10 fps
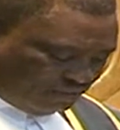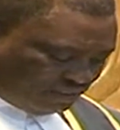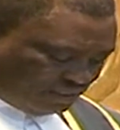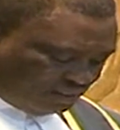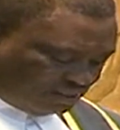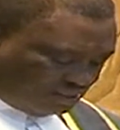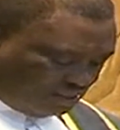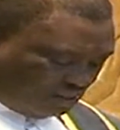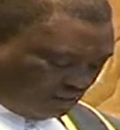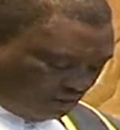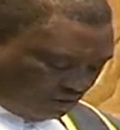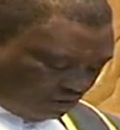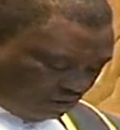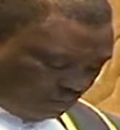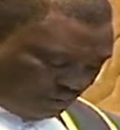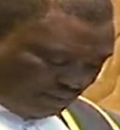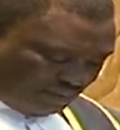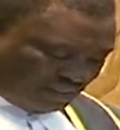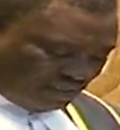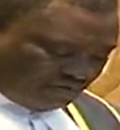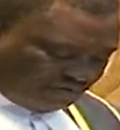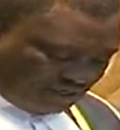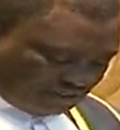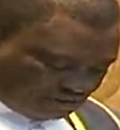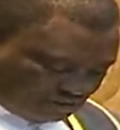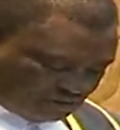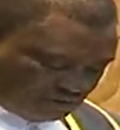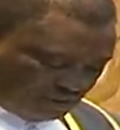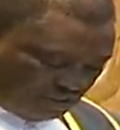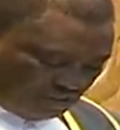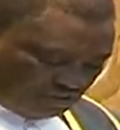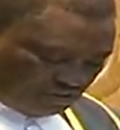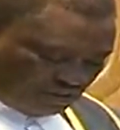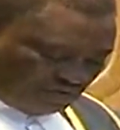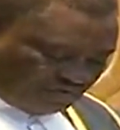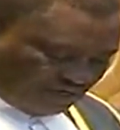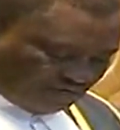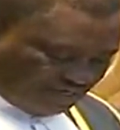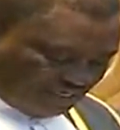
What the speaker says: meetings or parliamentary functions during the 5